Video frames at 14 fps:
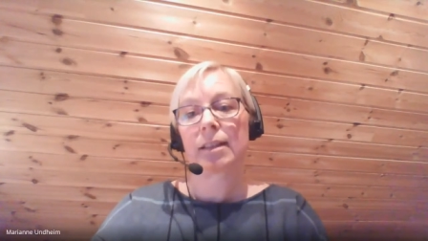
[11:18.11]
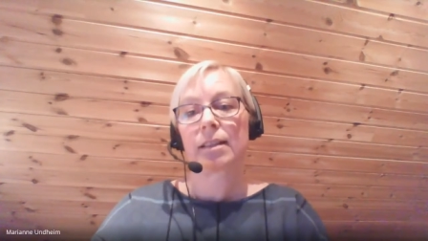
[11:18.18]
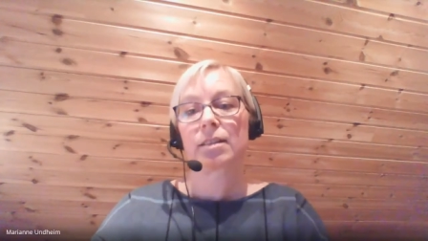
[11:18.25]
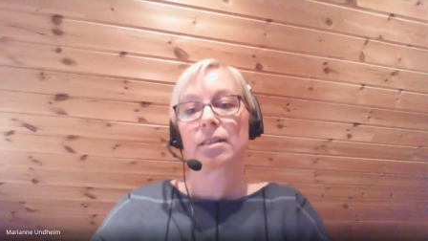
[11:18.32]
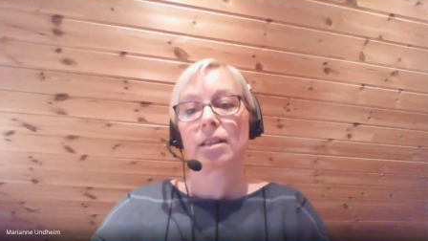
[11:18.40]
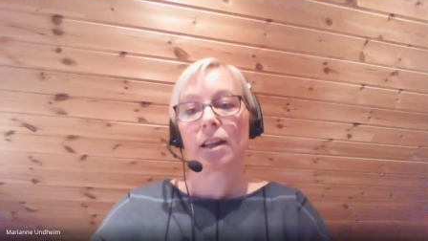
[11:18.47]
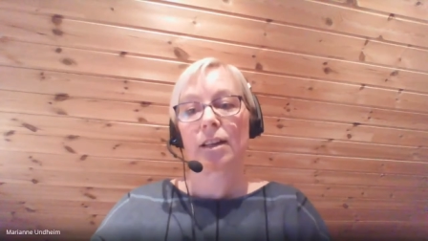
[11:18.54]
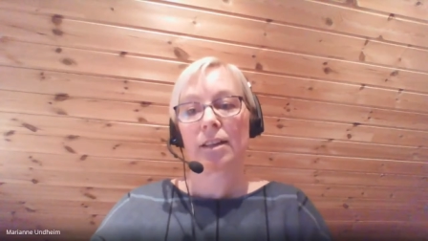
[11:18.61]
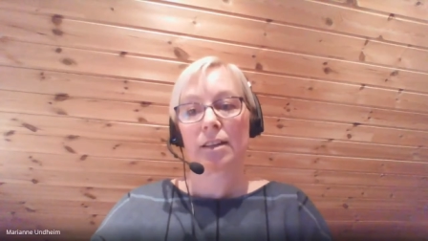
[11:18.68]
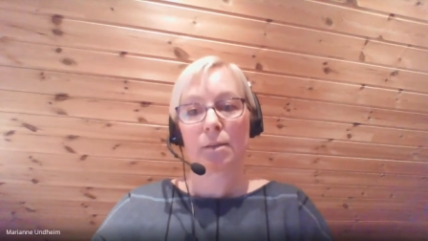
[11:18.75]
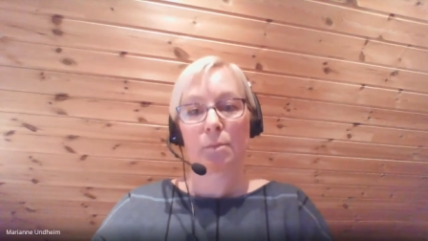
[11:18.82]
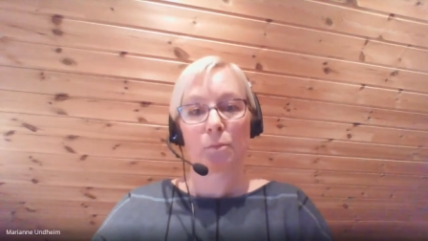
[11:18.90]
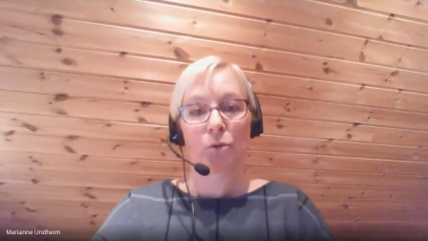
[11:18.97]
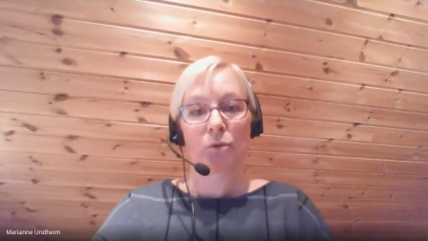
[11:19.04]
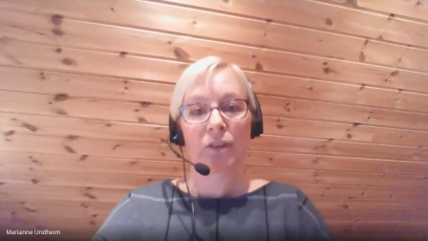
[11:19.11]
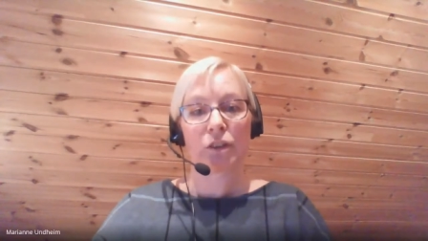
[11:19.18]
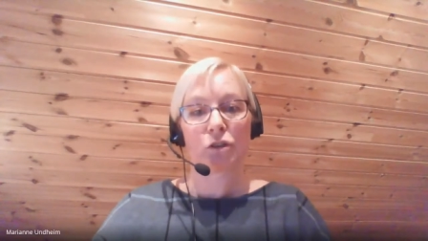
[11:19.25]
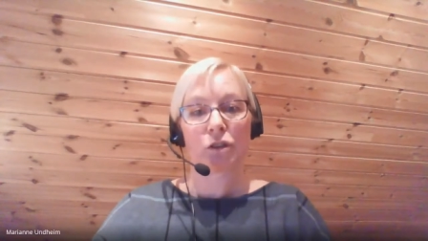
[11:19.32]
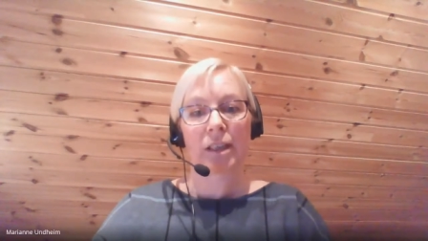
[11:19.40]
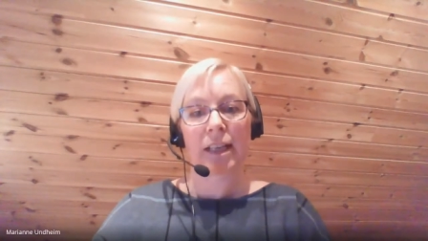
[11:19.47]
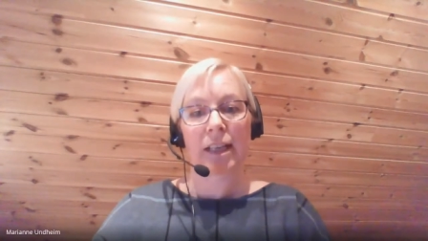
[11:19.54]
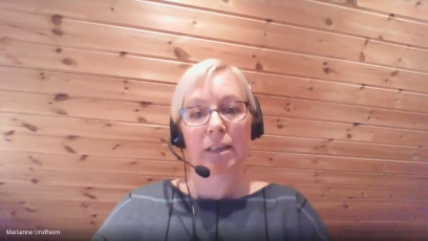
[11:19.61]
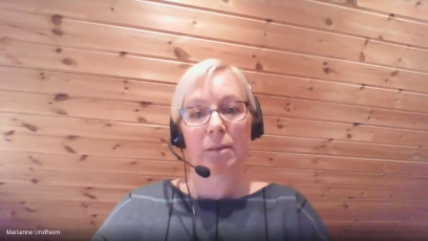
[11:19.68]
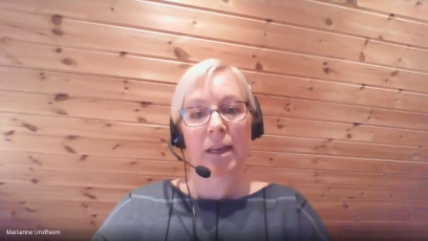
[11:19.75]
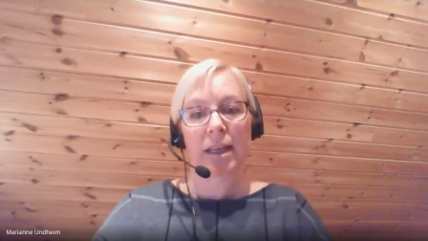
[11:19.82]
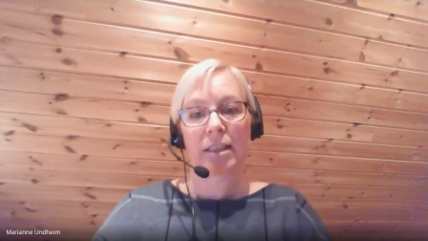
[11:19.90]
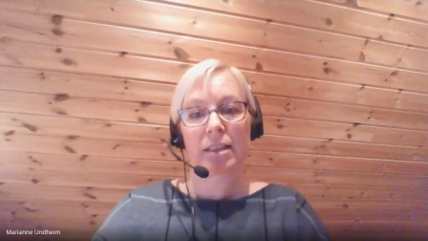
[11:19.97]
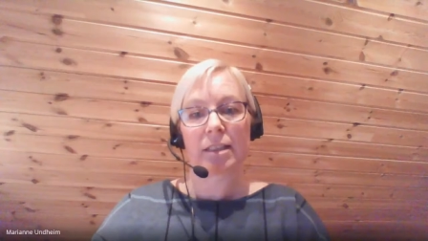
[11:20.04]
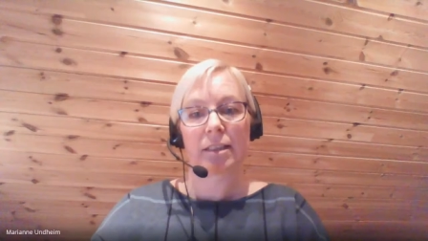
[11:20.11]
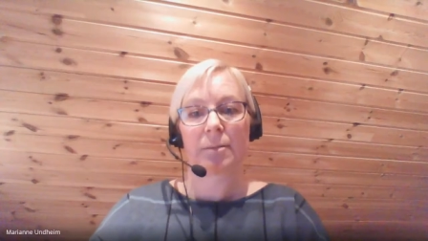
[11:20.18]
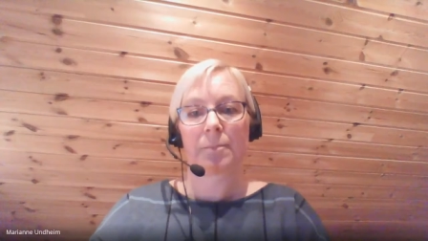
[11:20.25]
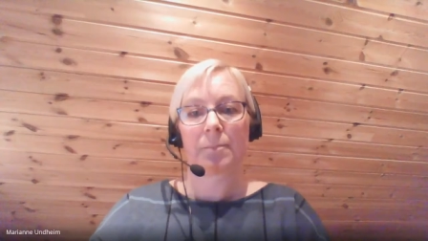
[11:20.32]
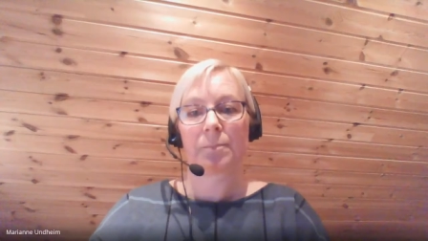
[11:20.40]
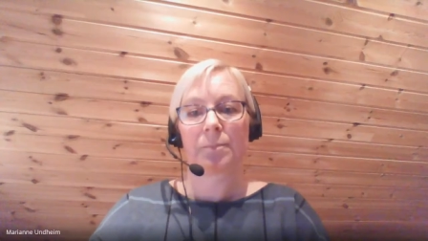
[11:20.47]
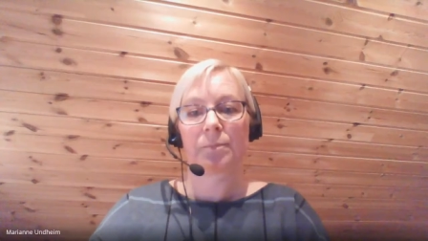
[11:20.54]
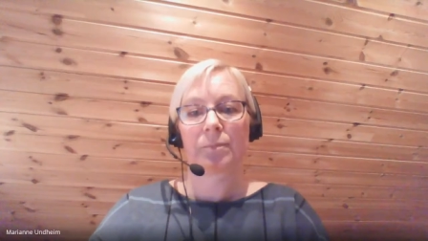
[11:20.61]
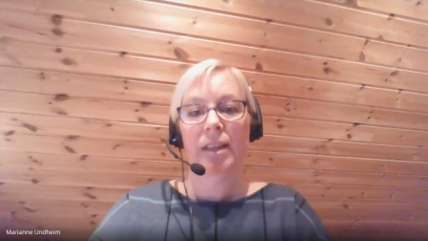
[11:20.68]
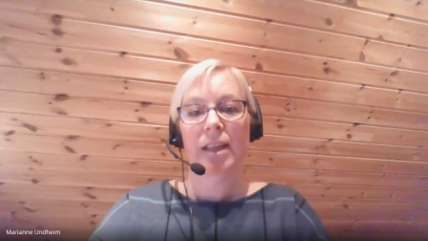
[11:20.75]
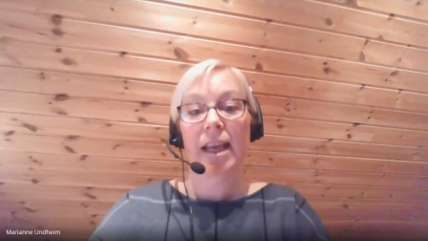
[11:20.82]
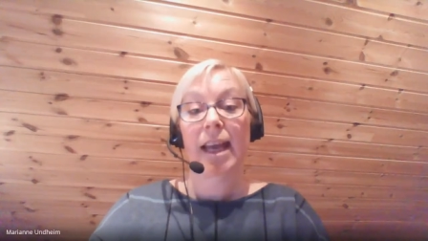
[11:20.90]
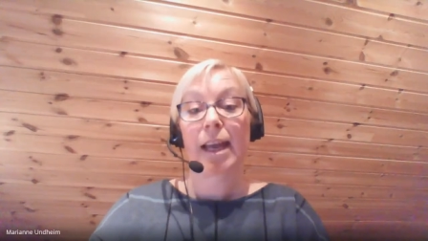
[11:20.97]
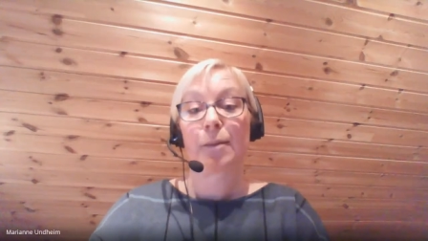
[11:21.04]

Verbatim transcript: and started the movie during animation. And